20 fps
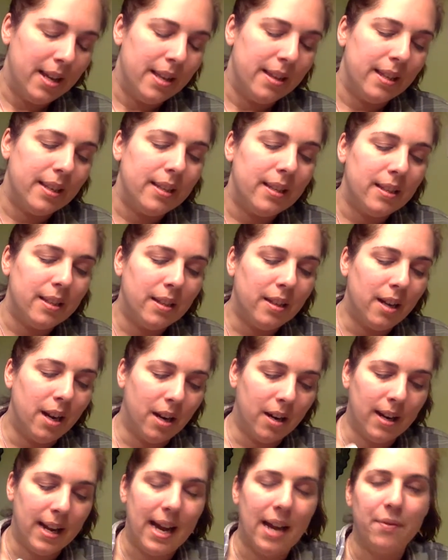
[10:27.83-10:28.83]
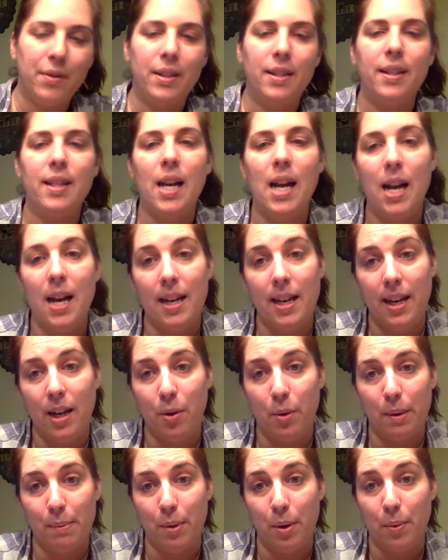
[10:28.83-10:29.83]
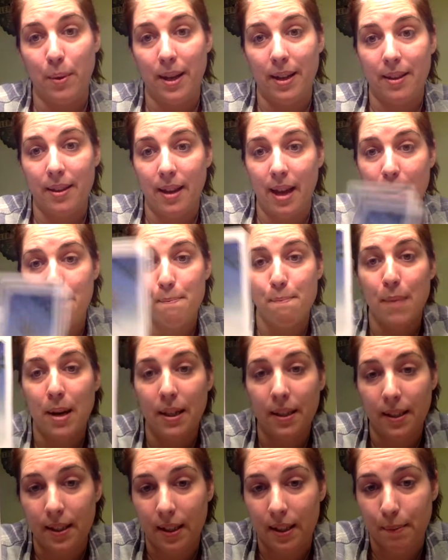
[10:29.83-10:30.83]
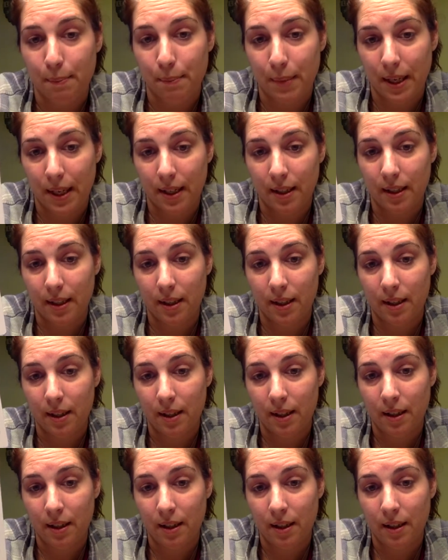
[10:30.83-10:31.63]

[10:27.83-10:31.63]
This is a card I have a tiny quibble with, I must admit.